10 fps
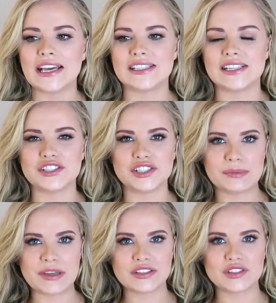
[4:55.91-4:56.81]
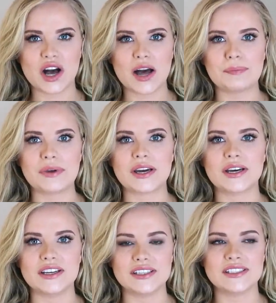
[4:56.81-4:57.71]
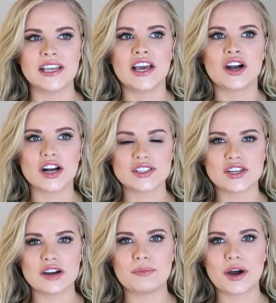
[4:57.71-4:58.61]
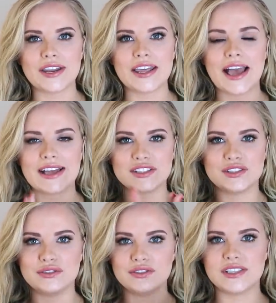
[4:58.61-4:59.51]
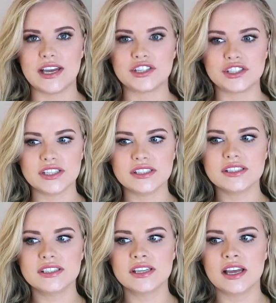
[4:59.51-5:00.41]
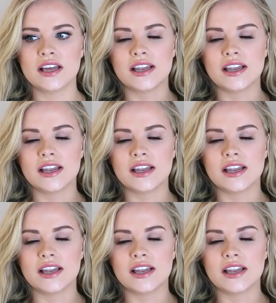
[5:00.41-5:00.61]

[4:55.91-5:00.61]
Is it a gymming top? Because Cotton On Body has two sections,